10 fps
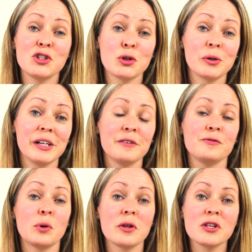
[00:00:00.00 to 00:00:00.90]
design
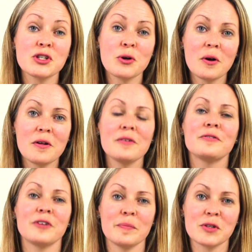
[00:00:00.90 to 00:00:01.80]
jewelry for the soul,
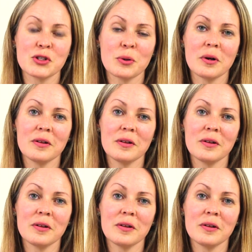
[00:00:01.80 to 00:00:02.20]
from the